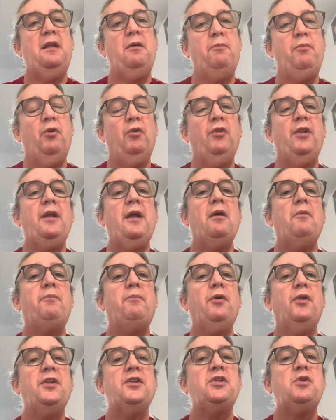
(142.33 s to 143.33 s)
It'll
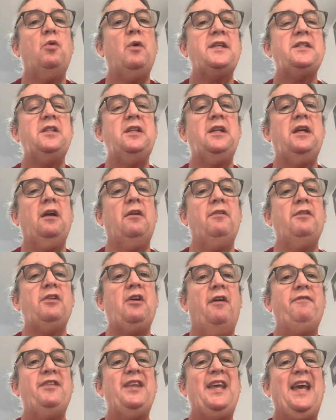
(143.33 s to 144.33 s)
pull its quiescent current
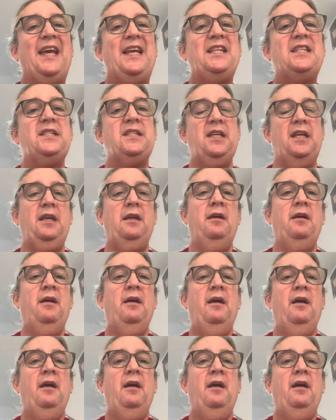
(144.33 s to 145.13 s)
off the AC.